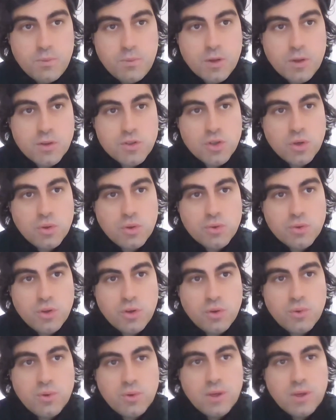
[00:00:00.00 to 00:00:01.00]

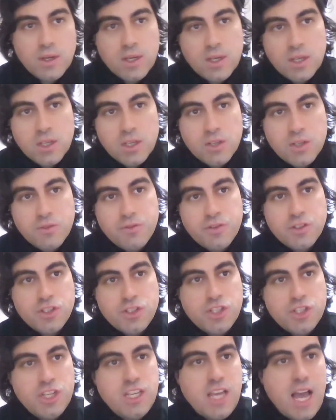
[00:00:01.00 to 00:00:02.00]
Todo
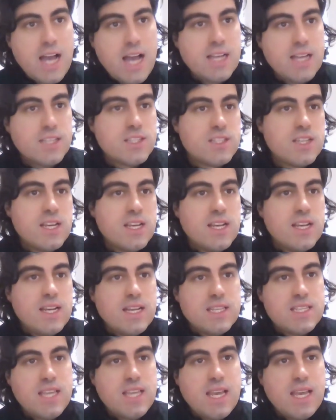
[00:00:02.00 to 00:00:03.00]
Fujijas
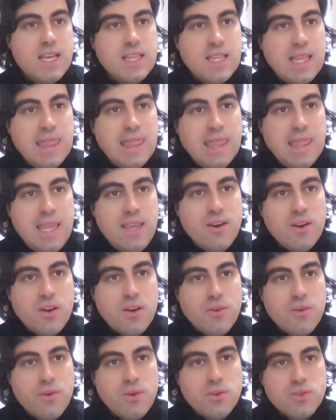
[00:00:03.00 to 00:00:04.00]
are saying that Lyon
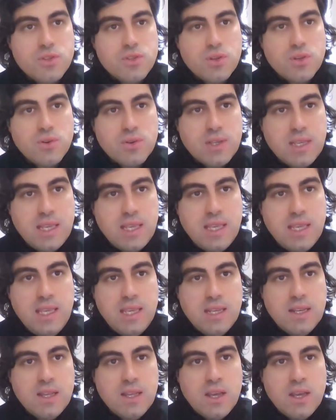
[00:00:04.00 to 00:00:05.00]
are also
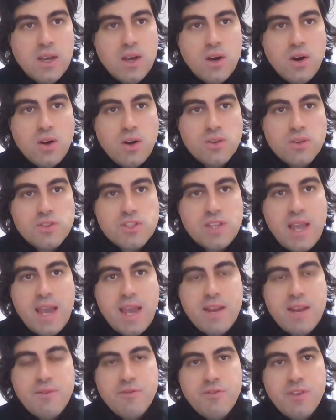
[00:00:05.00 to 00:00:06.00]
keen on
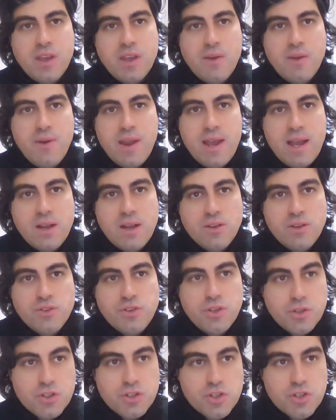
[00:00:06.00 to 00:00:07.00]
signing Villarreal
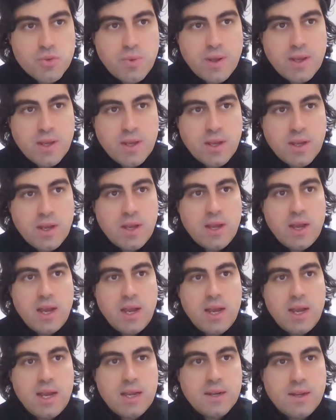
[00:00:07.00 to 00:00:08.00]
Dutch winger
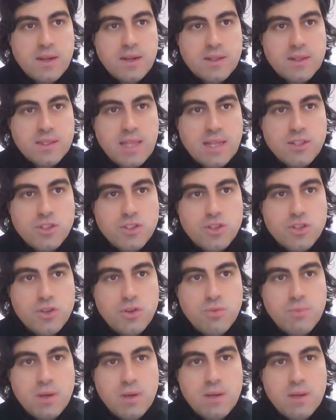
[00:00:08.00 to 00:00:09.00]
Arnaud
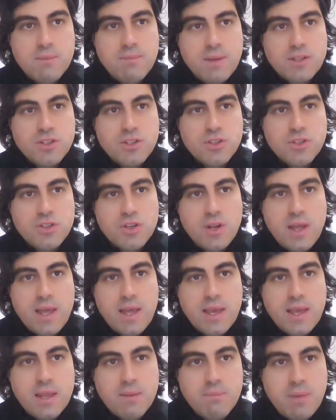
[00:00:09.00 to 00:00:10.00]
Danjuma. Manchester
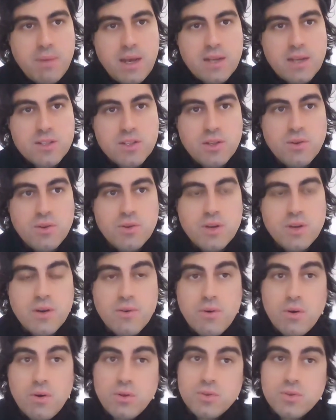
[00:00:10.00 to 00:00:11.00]
United and Barcelona
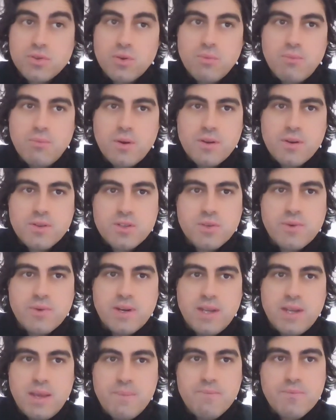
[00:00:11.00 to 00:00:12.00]
are also
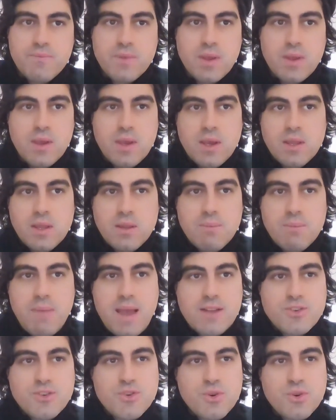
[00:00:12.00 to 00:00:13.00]
monitoring him. The
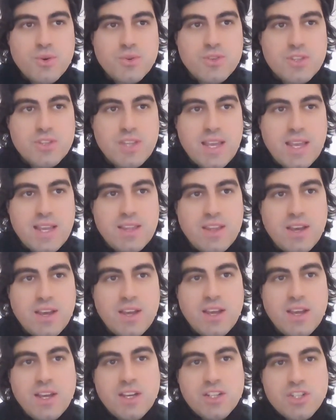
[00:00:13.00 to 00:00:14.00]
Metros say that
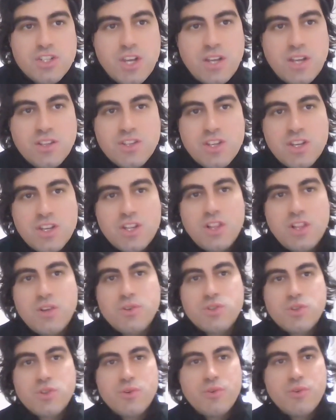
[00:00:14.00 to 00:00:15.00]
Chelsea are
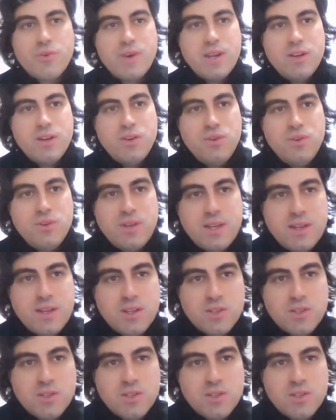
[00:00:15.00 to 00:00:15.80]
close to agreeing new deals